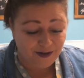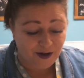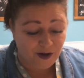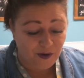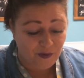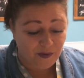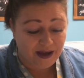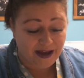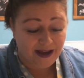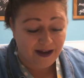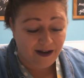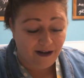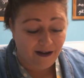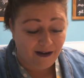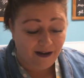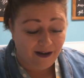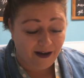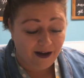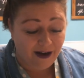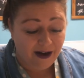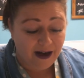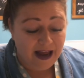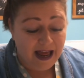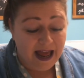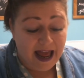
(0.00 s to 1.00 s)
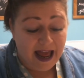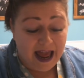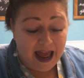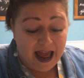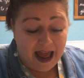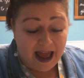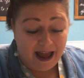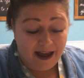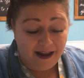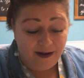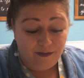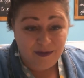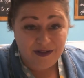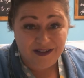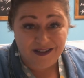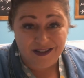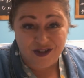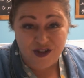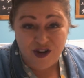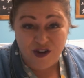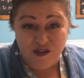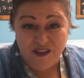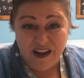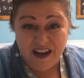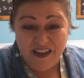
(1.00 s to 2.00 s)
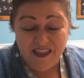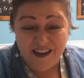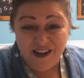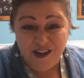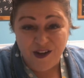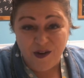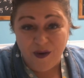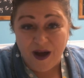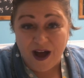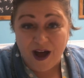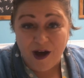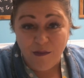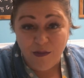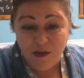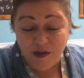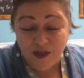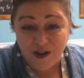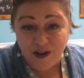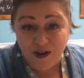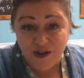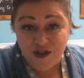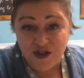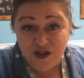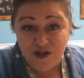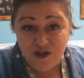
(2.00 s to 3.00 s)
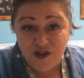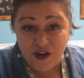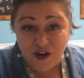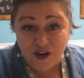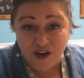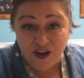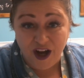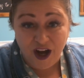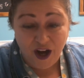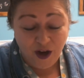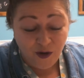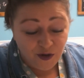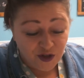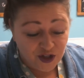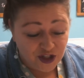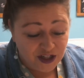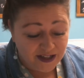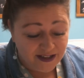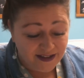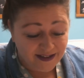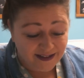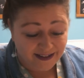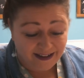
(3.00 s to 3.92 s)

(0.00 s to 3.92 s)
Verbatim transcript: OK Carr and Mrs. Trevathan, who help with our junior coaches.